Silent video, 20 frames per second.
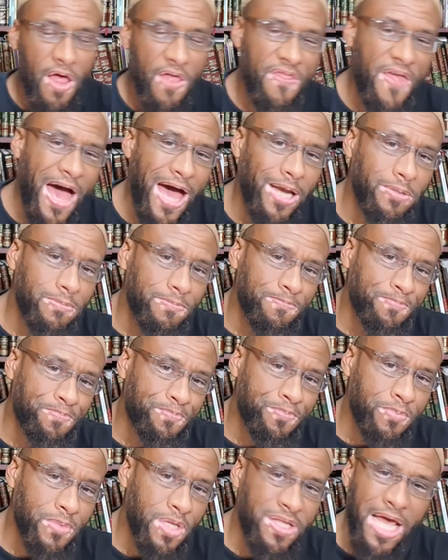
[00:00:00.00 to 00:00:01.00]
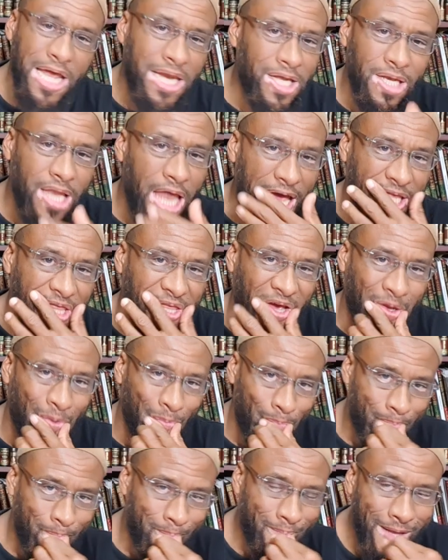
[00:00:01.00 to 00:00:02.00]
That they didn't like that.
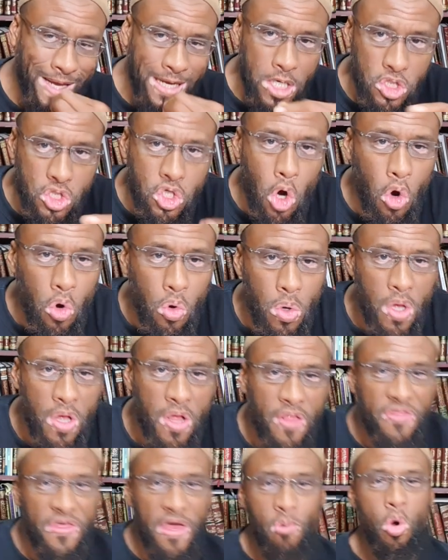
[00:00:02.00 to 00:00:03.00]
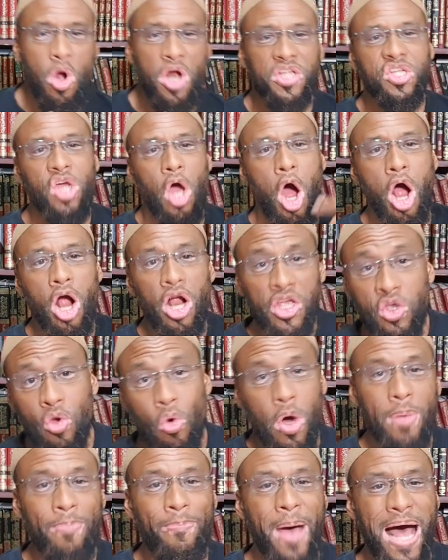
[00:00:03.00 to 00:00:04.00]
So they wanted to argue
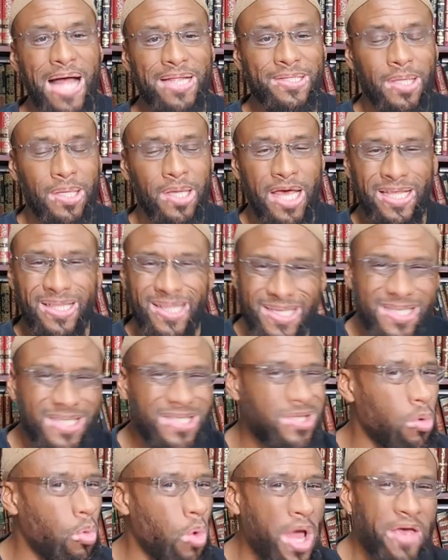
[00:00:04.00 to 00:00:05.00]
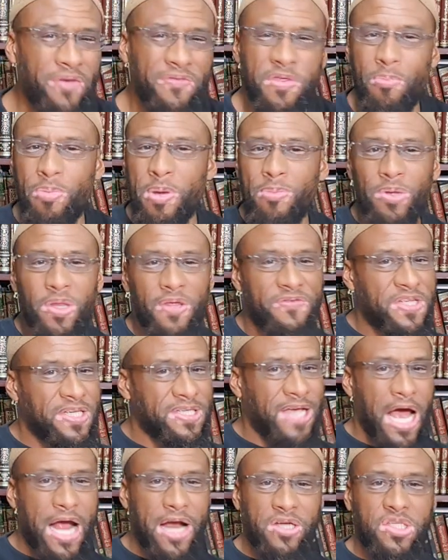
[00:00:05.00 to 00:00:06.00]
on battle, and this is the way of the people of
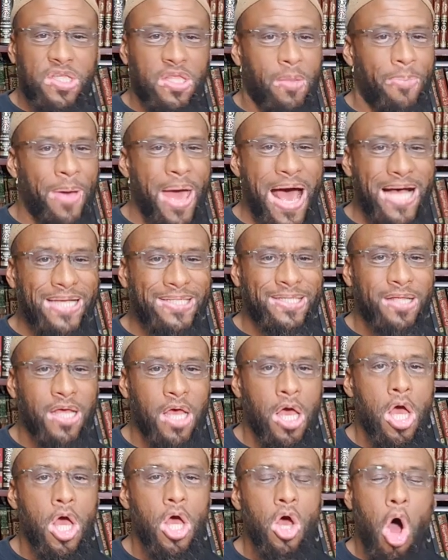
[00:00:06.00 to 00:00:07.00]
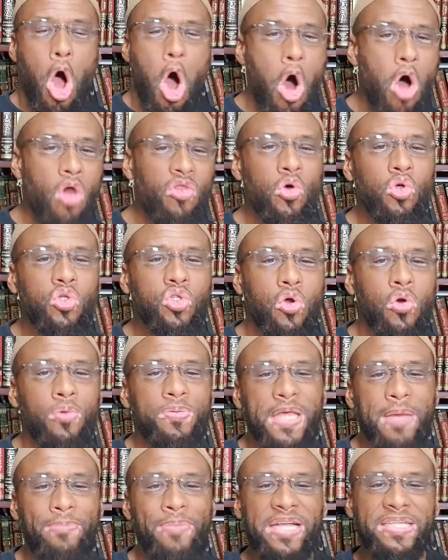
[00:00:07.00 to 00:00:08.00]
desires in the past all those
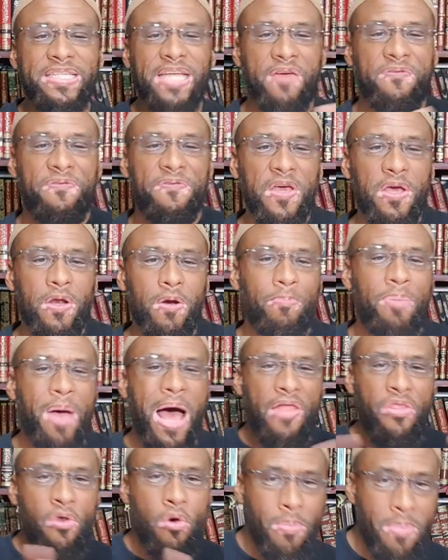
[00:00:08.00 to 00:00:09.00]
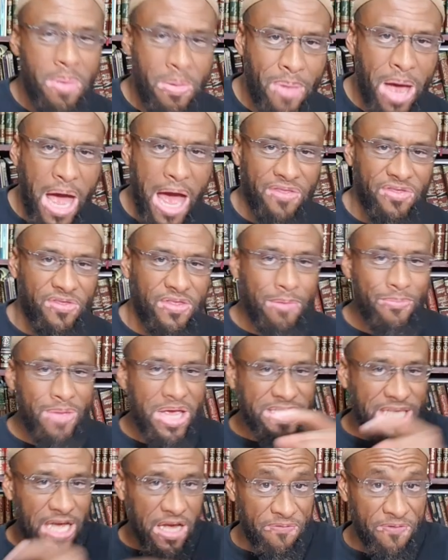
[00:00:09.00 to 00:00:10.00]
groups, they made takfir ba'dhum ba'd. They
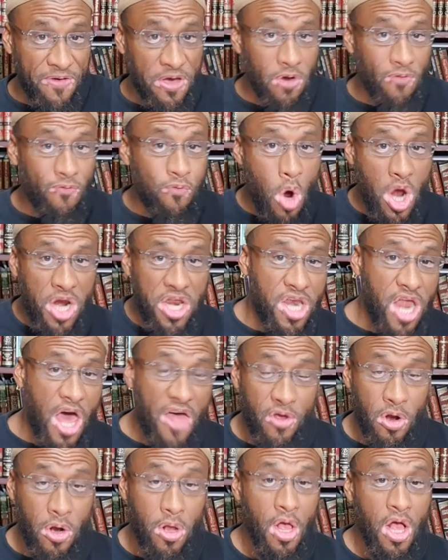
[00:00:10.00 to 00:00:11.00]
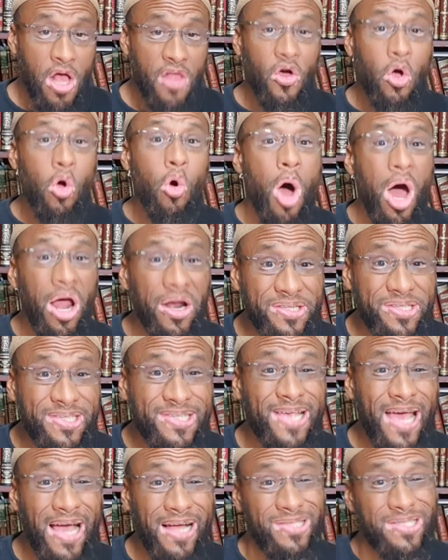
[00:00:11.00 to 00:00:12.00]
made takfir of one another. The Khawarij
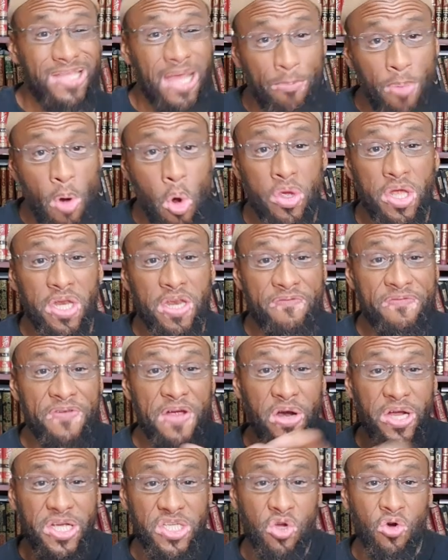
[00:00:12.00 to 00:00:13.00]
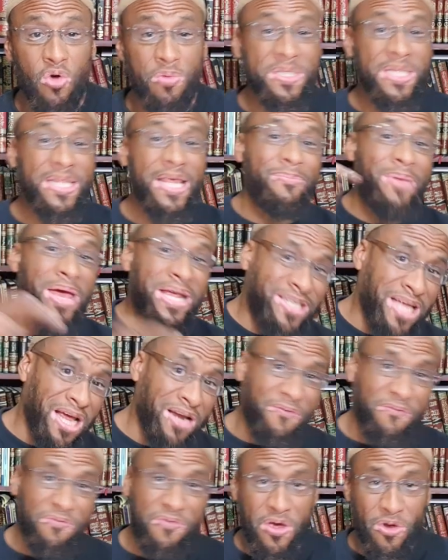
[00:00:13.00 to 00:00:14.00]
sects, they broke into various groups and they made
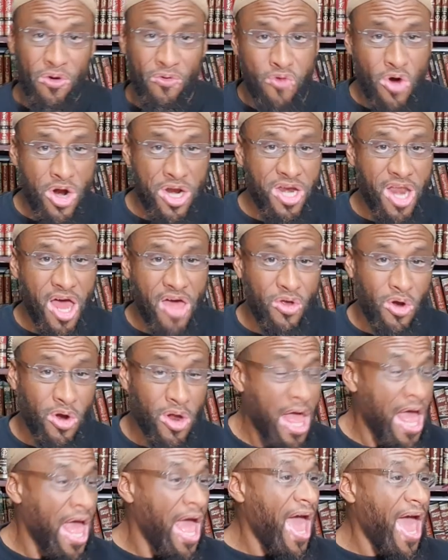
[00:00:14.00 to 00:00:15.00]
takfir of one another.